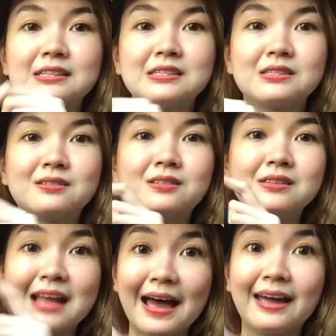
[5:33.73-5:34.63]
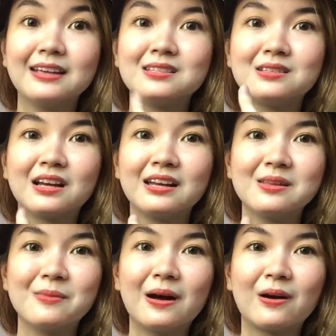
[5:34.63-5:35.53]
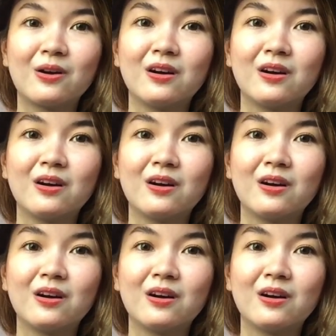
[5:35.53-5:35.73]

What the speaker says: It's nice, kaya diba,